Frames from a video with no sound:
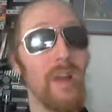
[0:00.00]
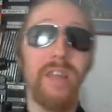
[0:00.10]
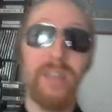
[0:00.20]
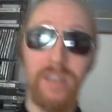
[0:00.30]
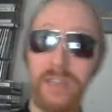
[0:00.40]

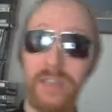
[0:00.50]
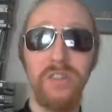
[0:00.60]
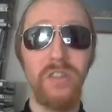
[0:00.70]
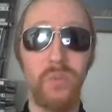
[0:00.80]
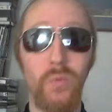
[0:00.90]
this
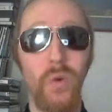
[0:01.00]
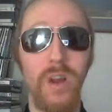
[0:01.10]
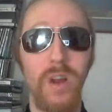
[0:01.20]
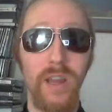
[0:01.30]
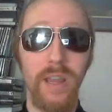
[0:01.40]
is
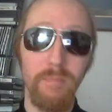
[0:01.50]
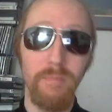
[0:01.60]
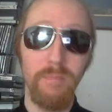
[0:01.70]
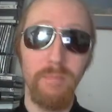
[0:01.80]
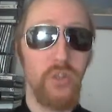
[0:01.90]
why
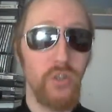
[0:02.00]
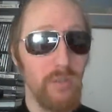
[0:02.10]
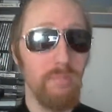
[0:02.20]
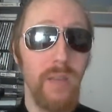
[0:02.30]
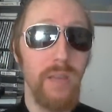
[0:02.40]
men
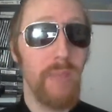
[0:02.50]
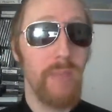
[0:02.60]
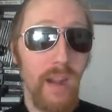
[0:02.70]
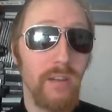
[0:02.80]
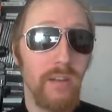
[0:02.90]
shouldn't be
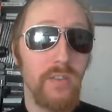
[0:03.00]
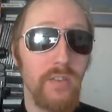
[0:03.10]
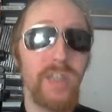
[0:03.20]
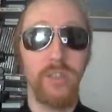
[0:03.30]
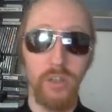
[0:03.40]
parents,"
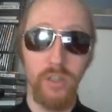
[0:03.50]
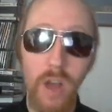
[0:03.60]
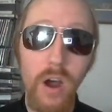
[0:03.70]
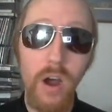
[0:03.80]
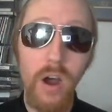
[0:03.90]
is a
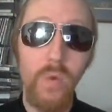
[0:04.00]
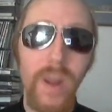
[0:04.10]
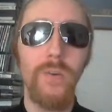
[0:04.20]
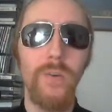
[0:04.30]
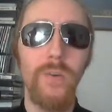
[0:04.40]
long way
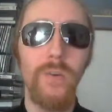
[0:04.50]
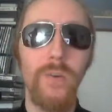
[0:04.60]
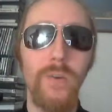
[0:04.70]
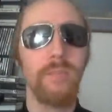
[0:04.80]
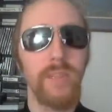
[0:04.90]
away
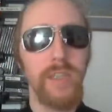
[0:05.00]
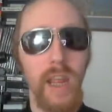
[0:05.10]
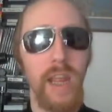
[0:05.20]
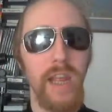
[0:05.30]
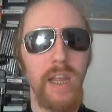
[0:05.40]
from
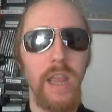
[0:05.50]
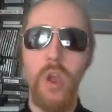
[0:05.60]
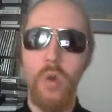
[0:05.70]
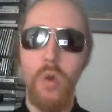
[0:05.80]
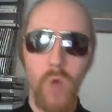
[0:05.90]
saying,
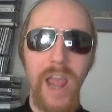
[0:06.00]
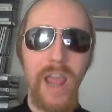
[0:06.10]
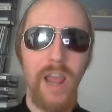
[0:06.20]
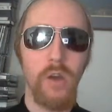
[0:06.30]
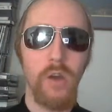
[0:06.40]

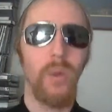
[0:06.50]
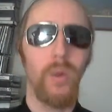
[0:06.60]
"Wow,